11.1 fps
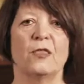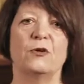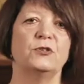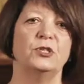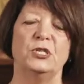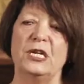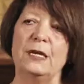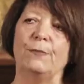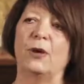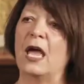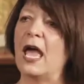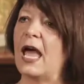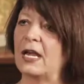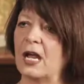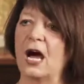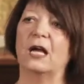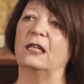those deep and
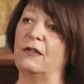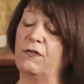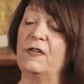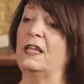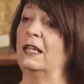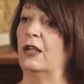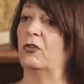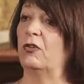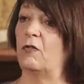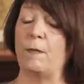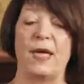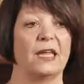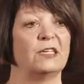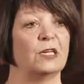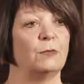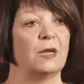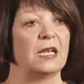ugly feelings of
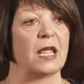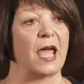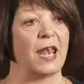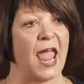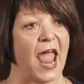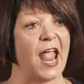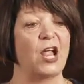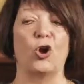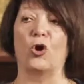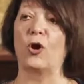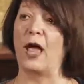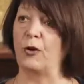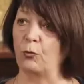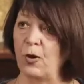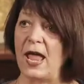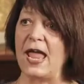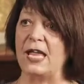abandonment and anger and
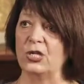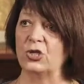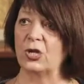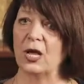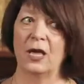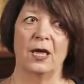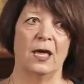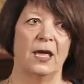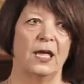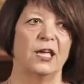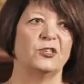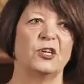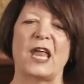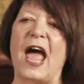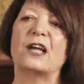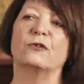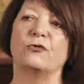rage is an
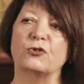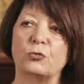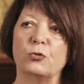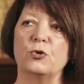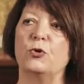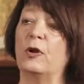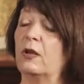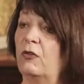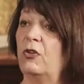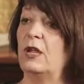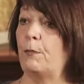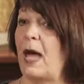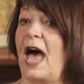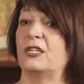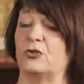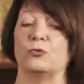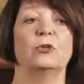act of true and deep
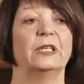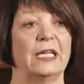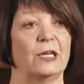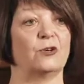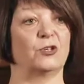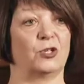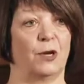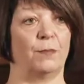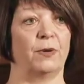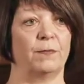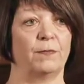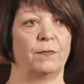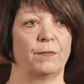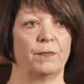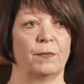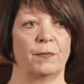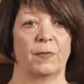pastoral leadership.
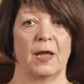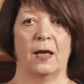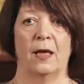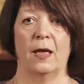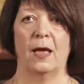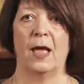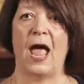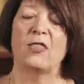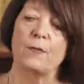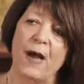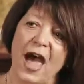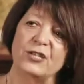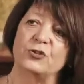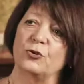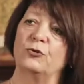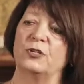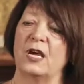And the
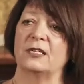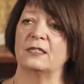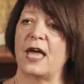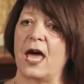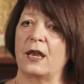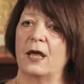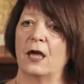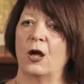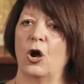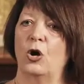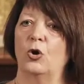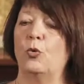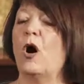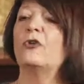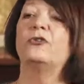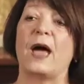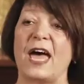pastor who does that, who
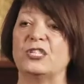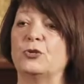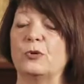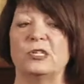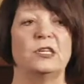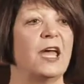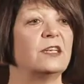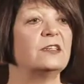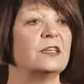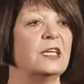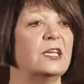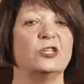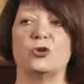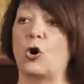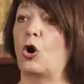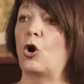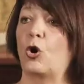also has to attend to his
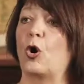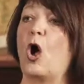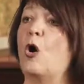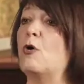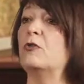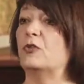or her own